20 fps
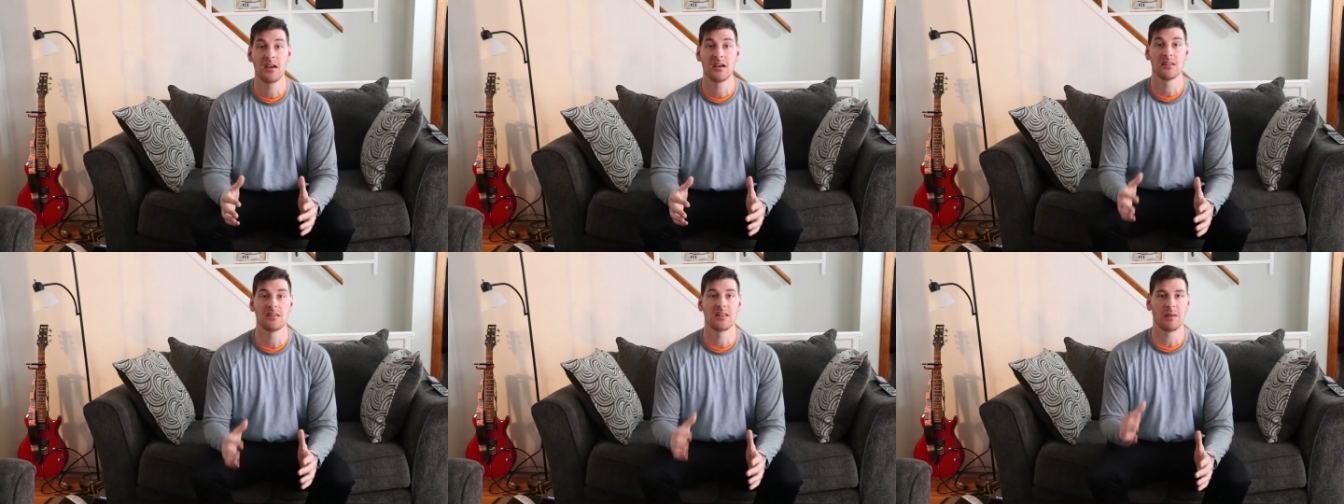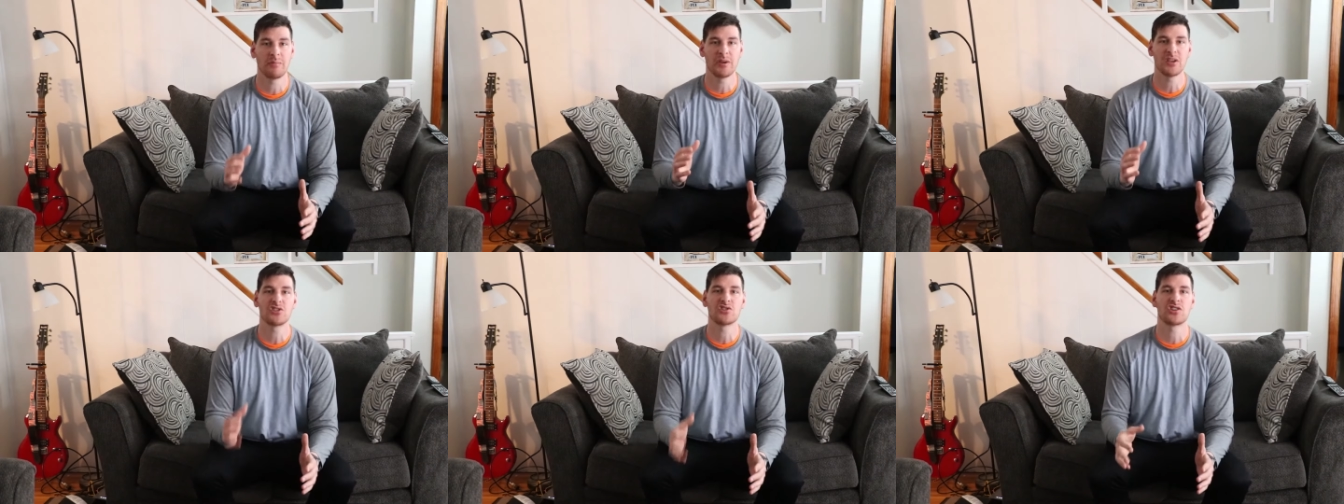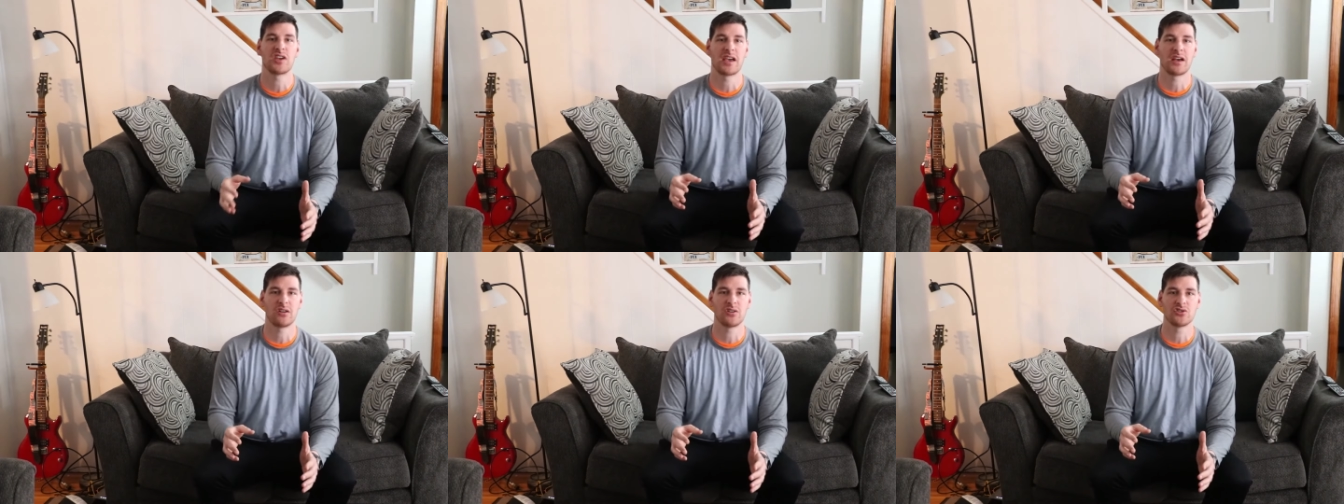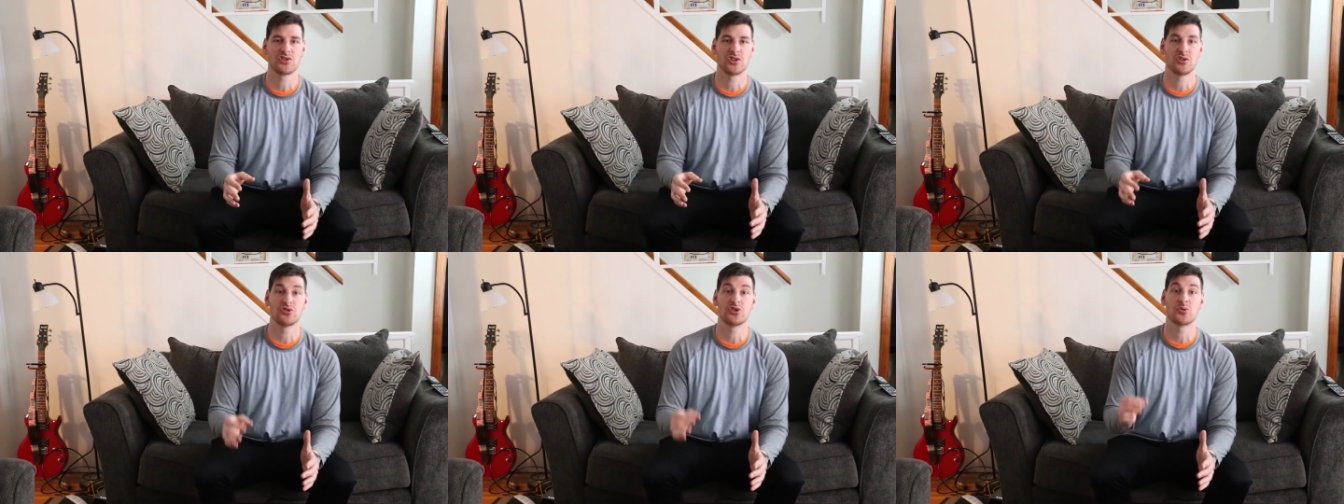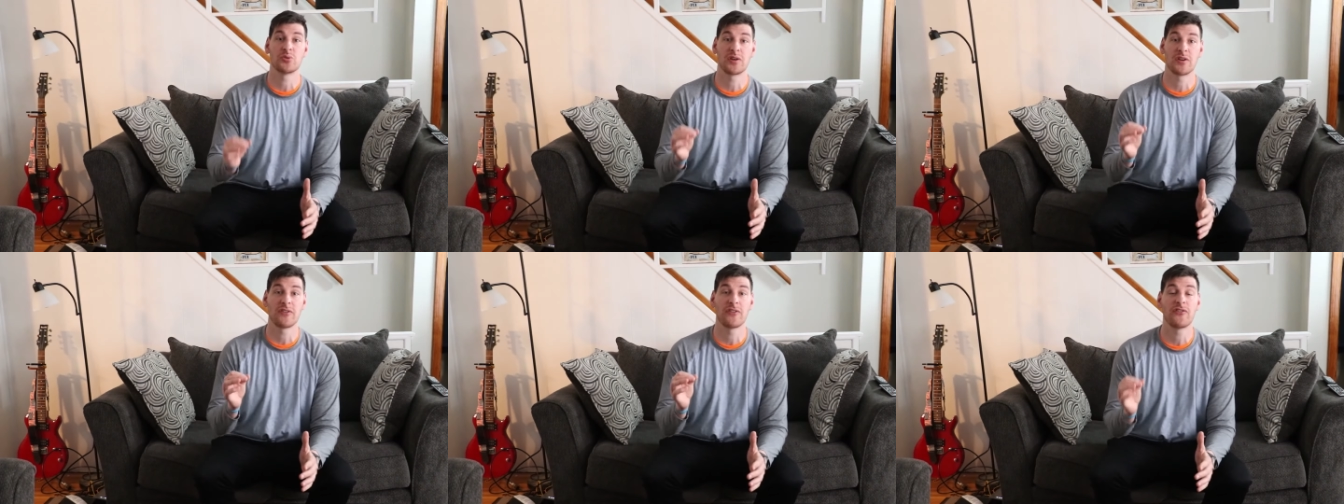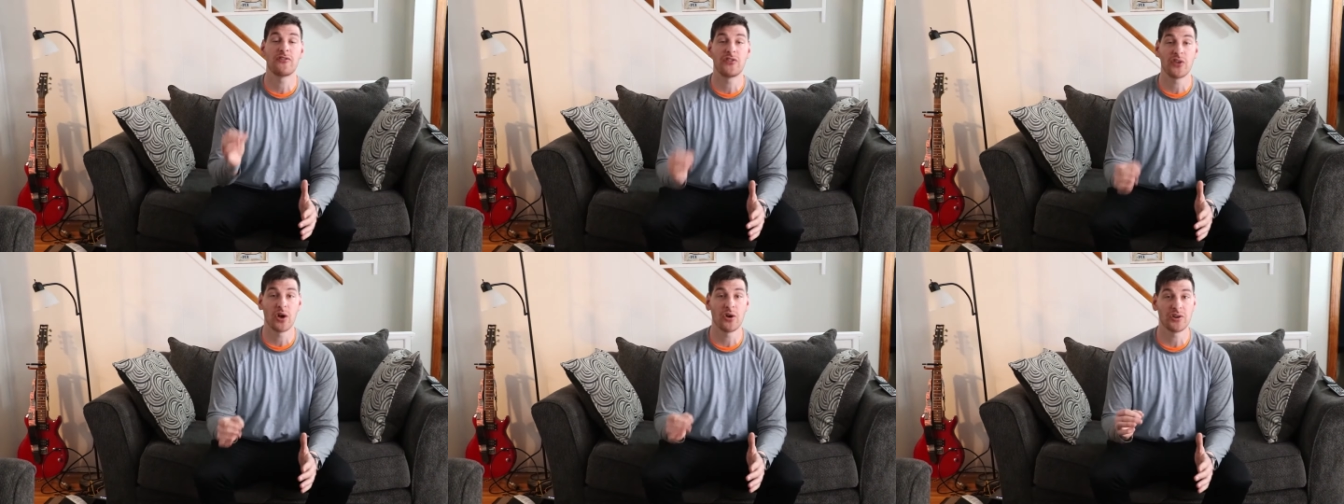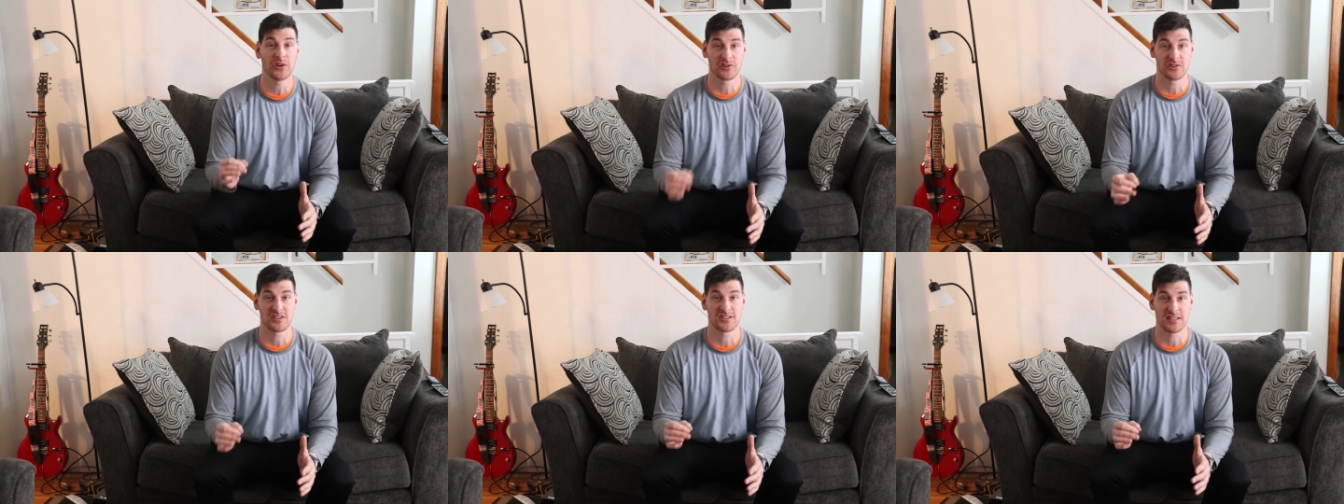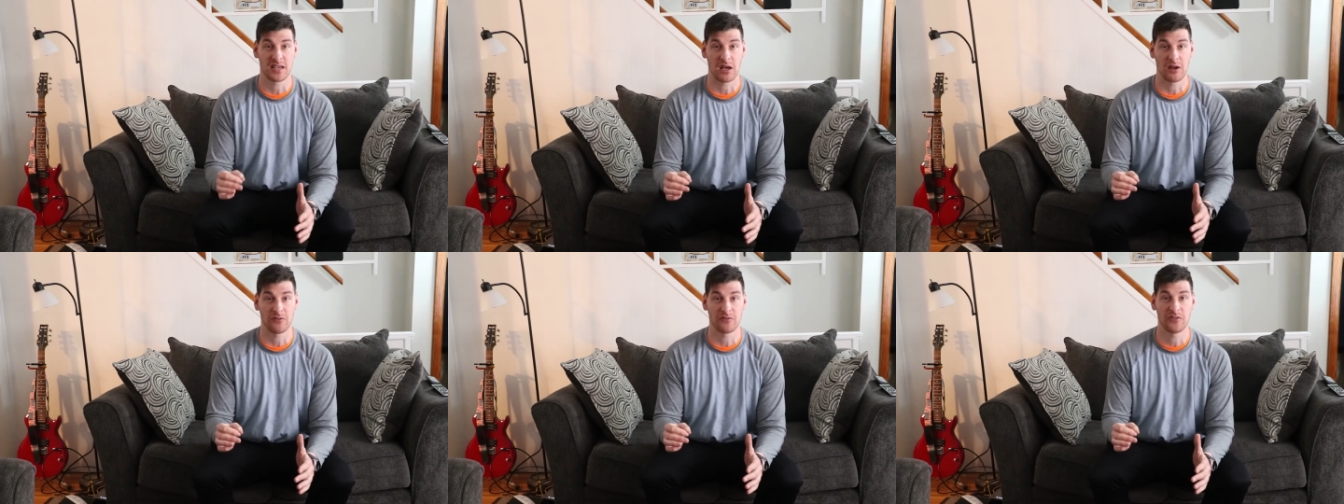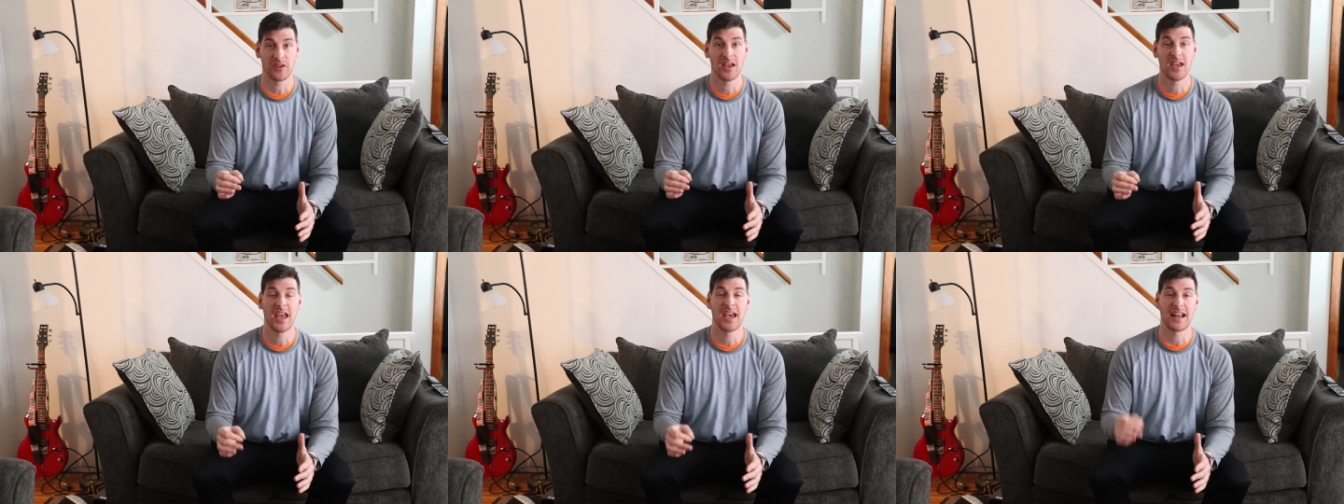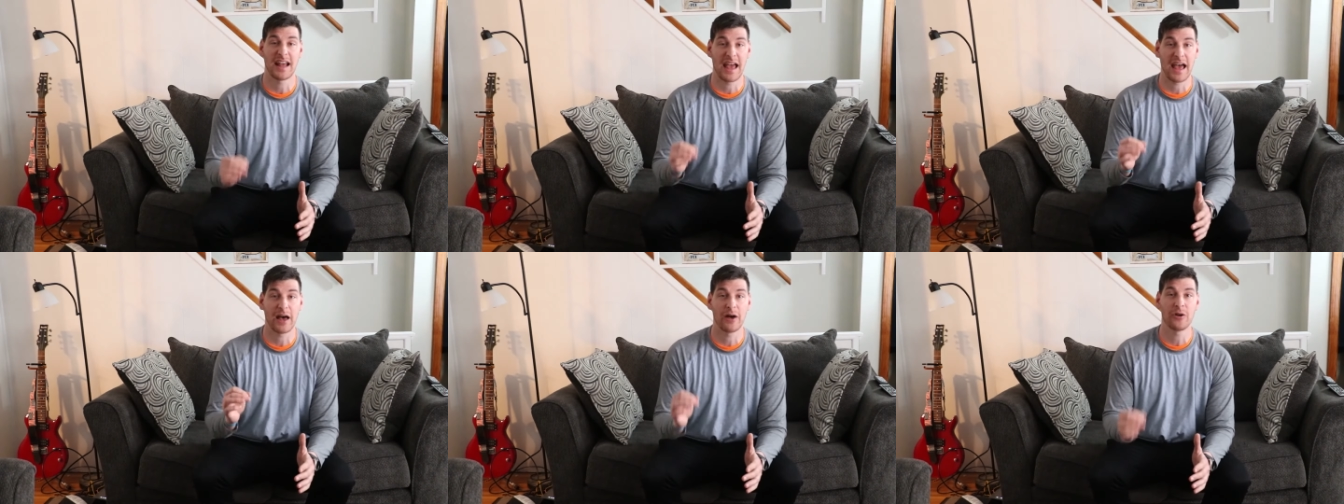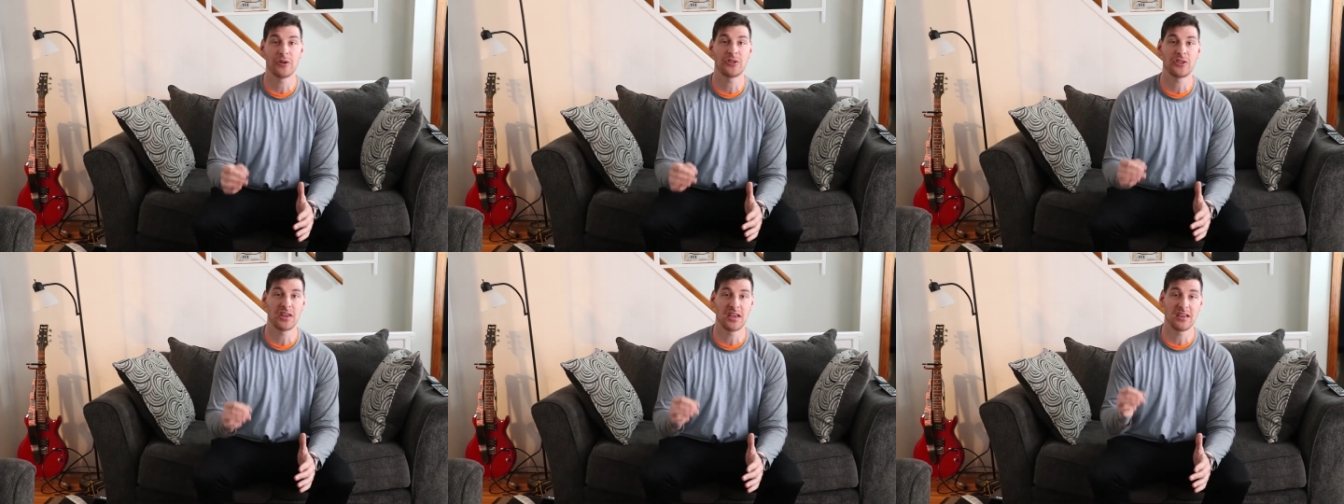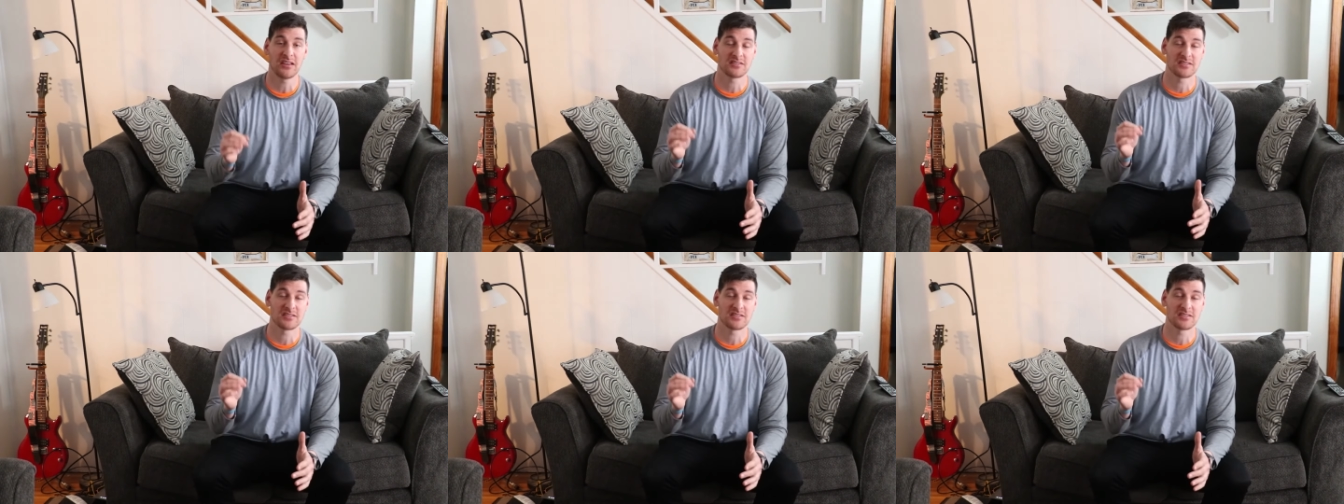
let me challenge you to refill yourself in a healthy,